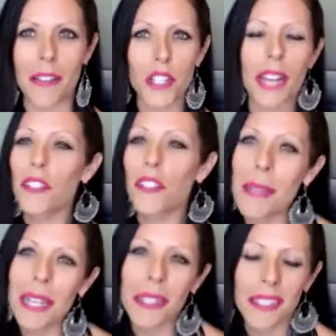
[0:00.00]
After every
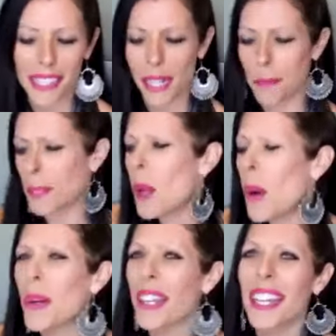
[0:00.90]
meal, i get bloated,